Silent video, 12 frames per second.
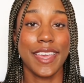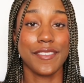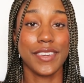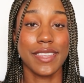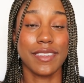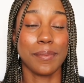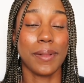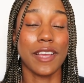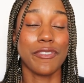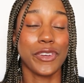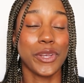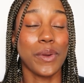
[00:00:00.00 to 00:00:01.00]
If it doesn't
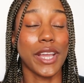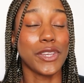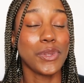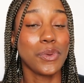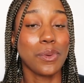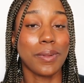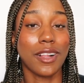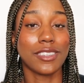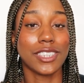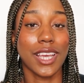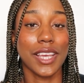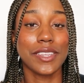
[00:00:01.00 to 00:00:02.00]
apply for you, I do
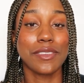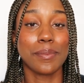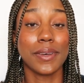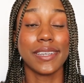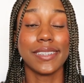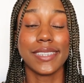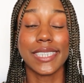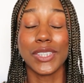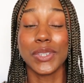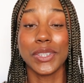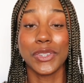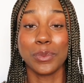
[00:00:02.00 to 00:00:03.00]
apologize, but
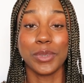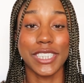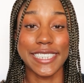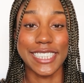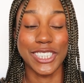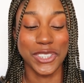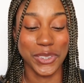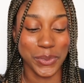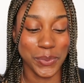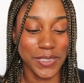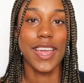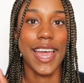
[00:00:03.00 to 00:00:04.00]
there's only so much I can
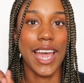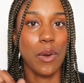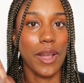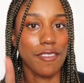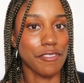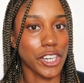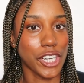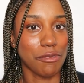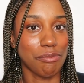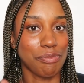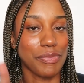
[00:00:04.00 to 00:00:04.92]
do. However,